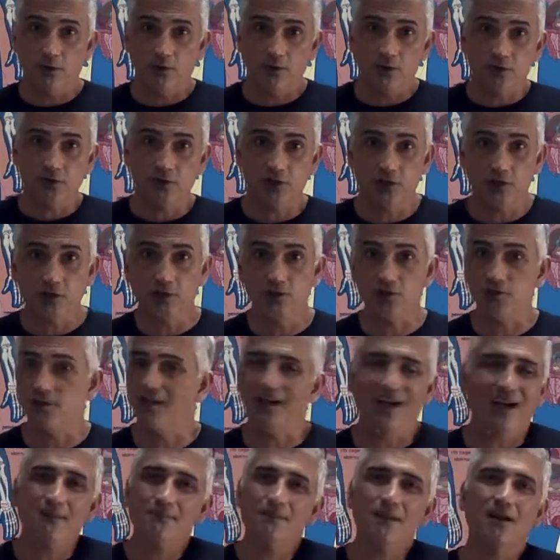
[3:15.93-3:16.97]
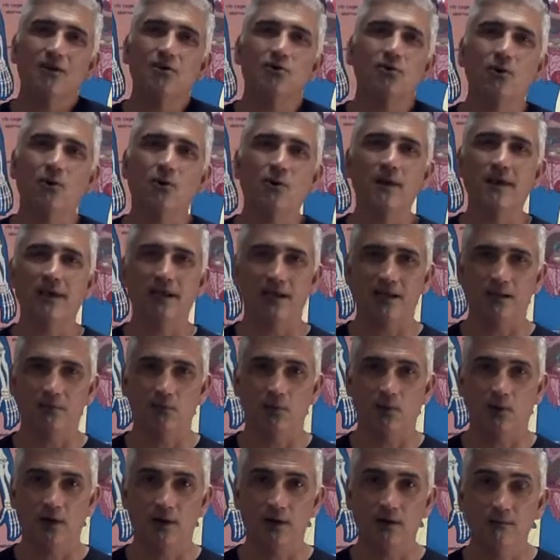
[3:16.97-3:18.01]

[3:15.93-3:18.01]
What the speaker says: cushy. I'm not growing anymore.